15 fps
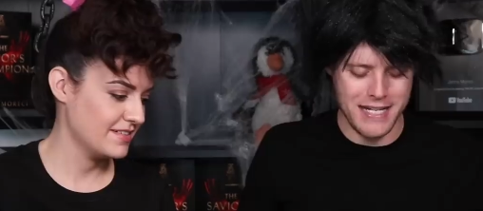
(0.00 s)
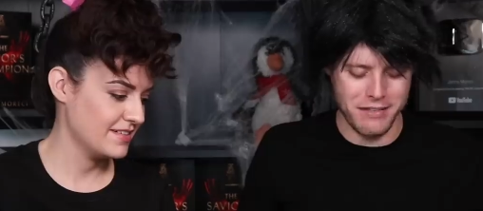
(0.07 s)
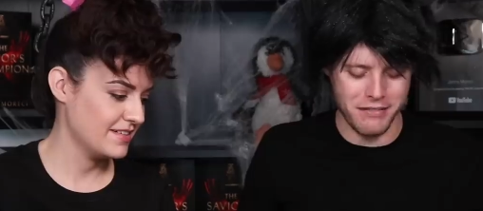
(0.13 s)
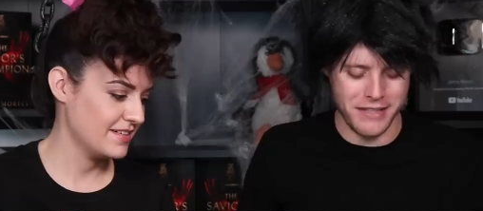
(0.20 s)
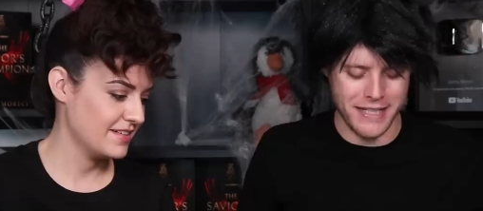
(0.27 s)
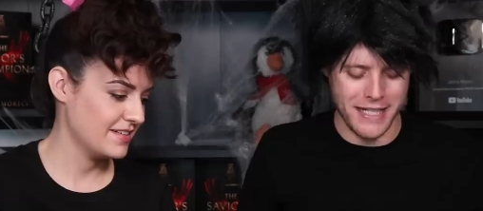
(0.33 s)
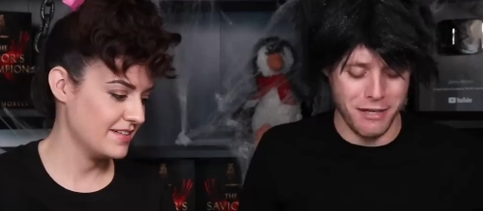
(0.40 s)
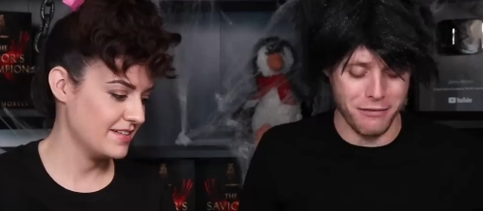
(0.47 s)
Speaker 1: I
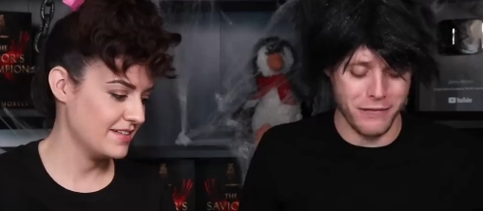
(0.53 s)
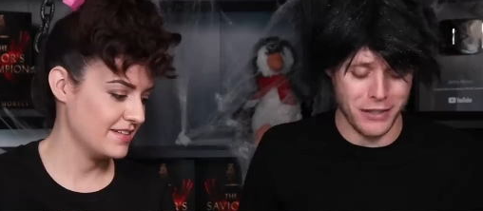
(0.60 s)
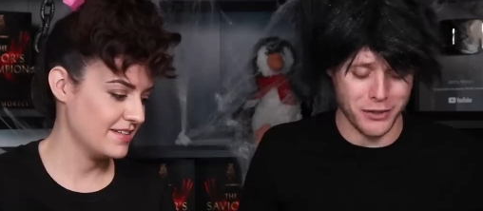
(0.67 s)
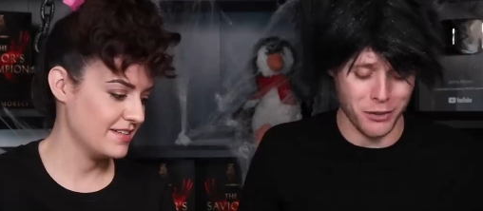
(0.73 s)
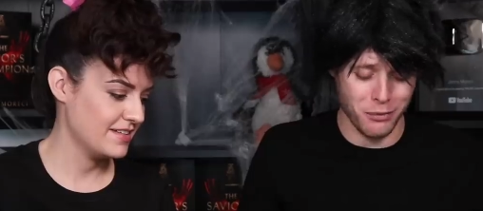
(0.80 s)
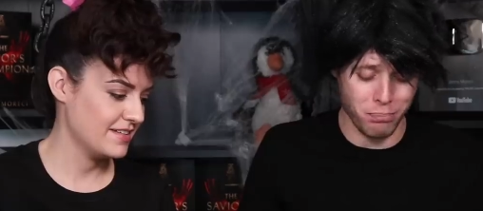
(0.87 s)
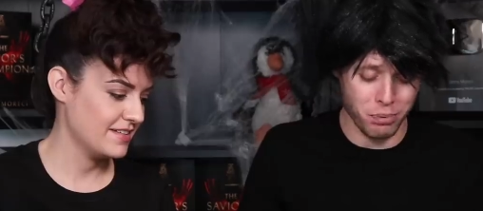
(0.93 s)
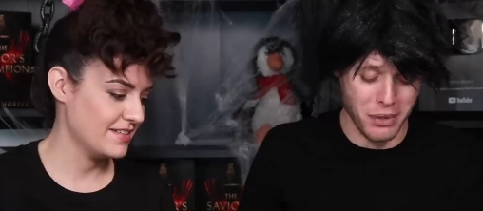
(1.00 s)
never said I
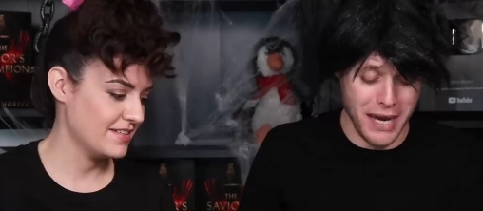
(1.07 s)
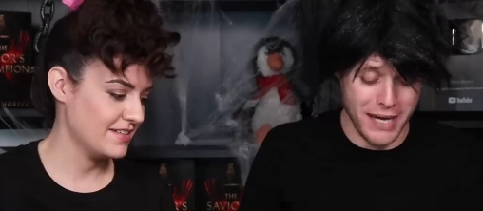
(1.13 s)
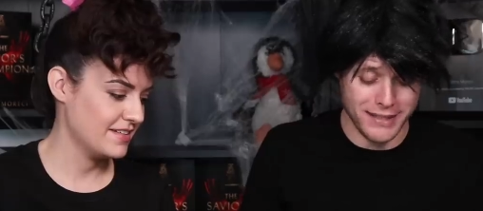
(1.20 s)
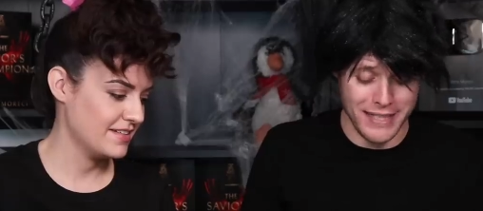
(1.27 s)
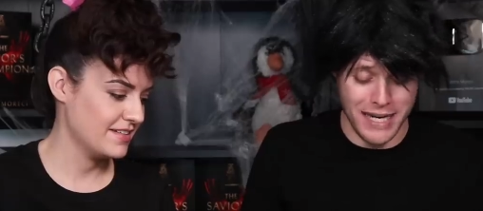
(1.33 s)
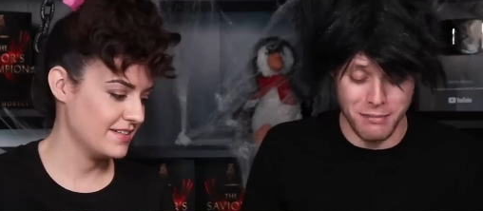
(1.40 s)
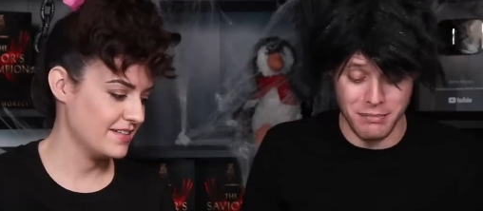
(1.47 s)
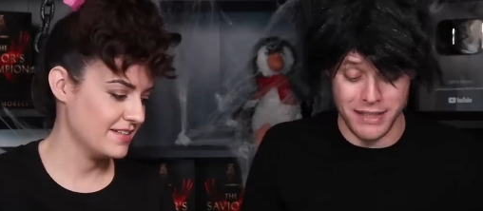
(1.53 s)
felt her
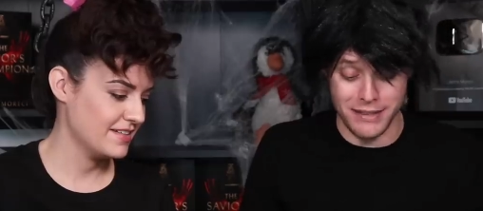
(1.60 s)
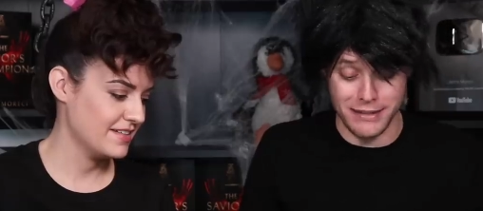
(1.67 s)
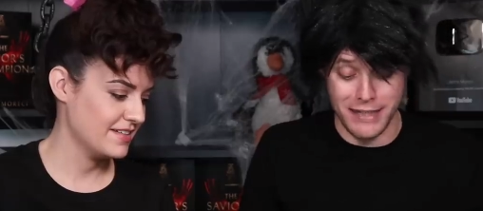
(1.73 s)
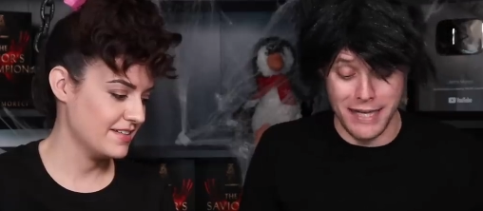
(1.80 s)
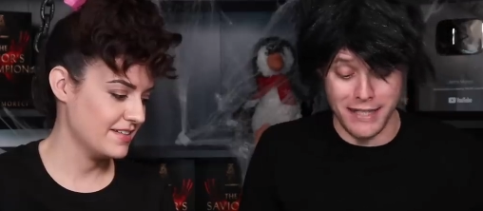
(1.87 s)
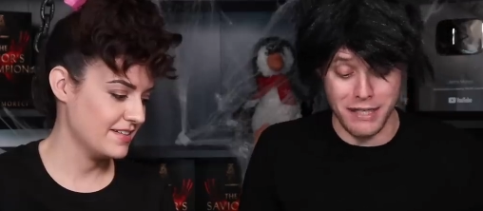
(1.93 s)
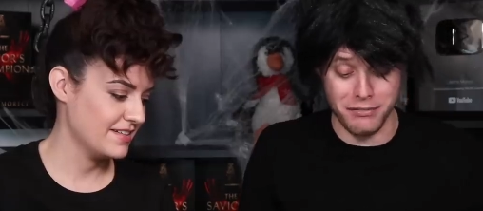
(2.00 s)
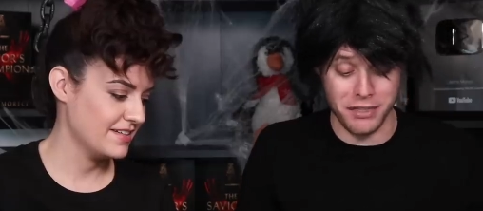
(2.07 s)
breast. I
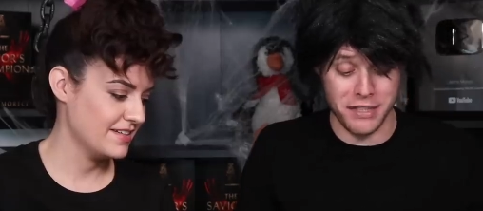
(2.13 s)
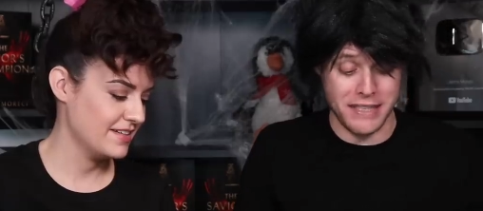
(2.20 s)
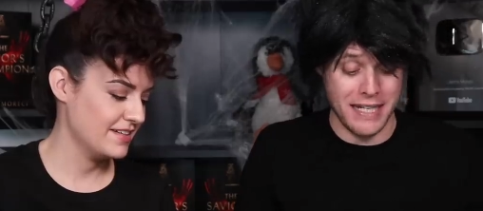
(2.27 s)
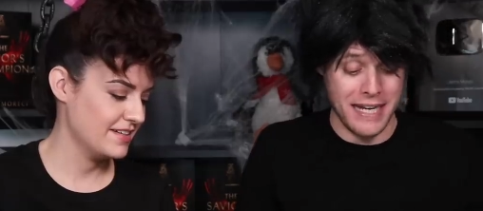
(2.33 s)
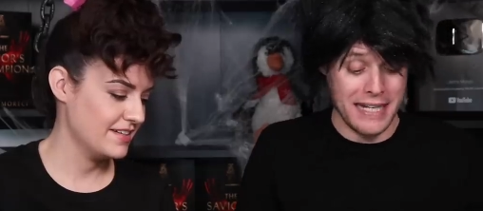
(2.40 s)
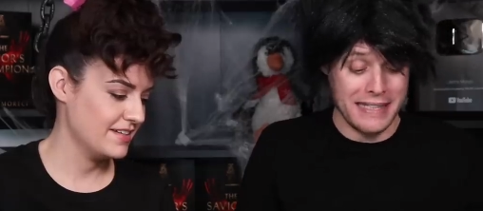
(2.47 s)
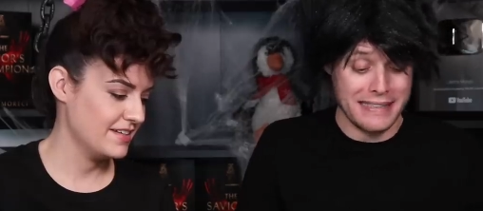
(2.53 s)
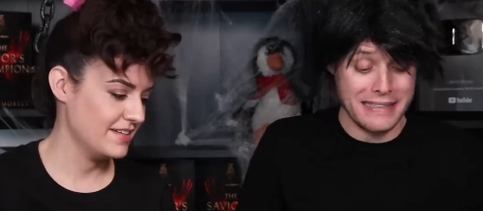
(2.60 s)
mean, I never
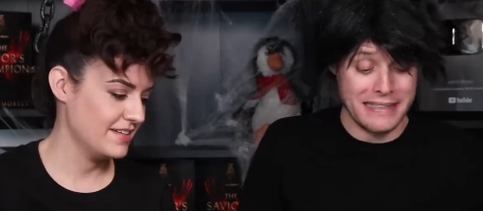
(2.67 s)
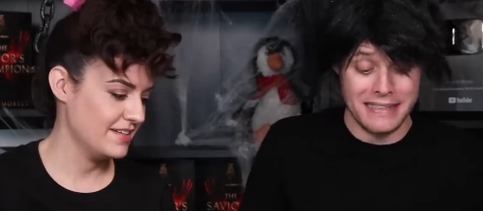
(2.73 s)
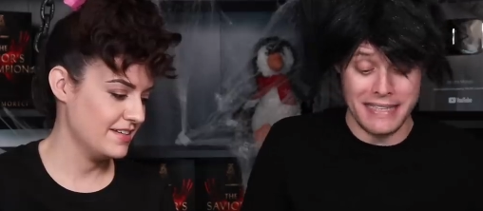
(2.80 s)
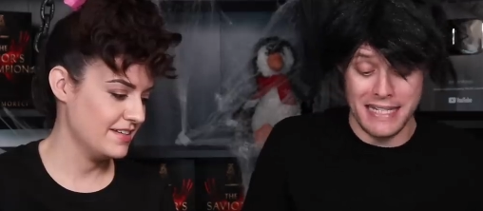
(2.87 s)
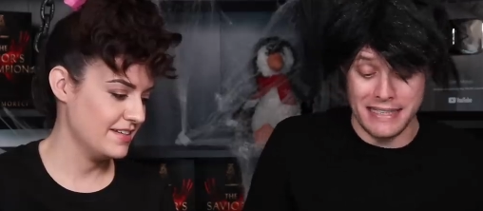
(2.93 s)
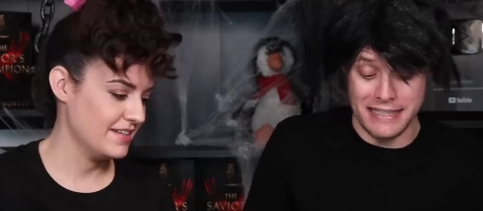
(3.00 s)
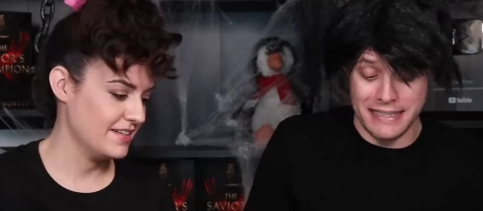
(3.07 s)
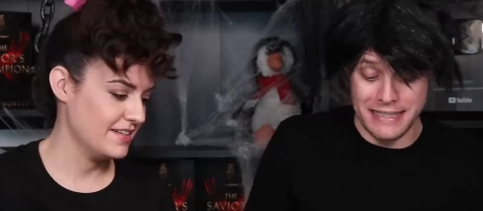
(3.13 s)
said I
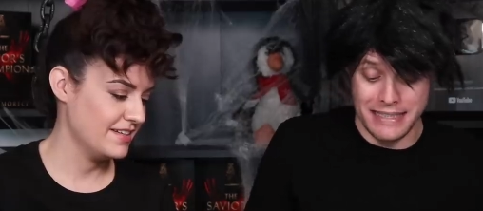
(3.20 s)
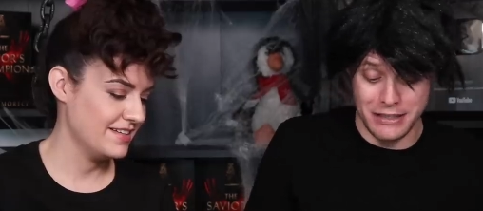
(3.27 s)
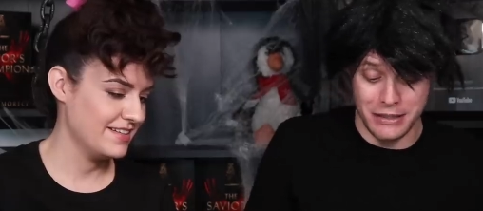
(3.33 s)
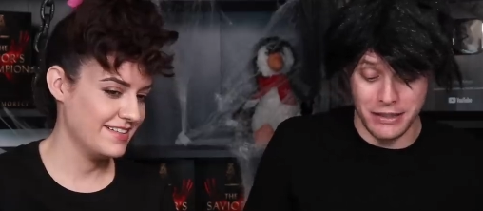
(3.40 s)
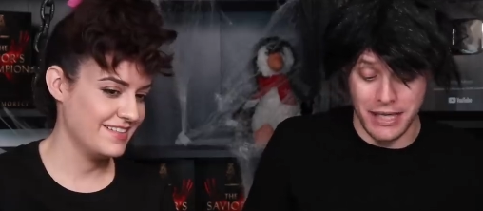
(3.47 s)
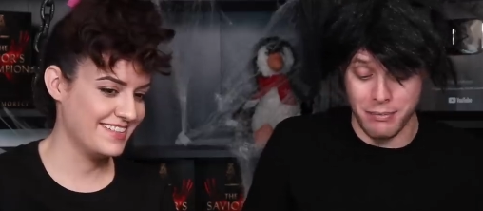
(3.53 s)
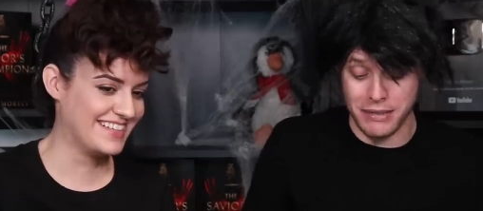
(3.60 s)
didn't either.